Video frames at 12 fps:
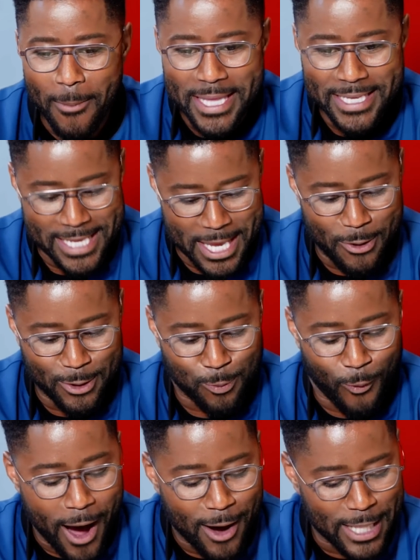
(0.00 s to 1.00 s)
It was
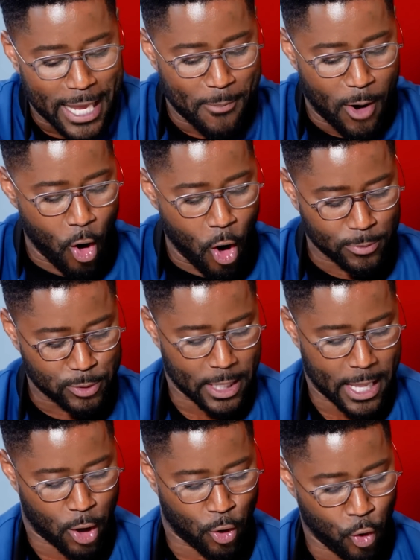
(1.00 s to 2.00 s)
wild. Like my arms were
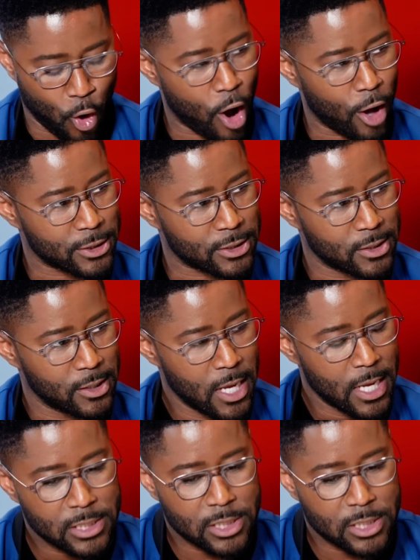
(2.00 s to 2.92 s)
like crossed. Yeah.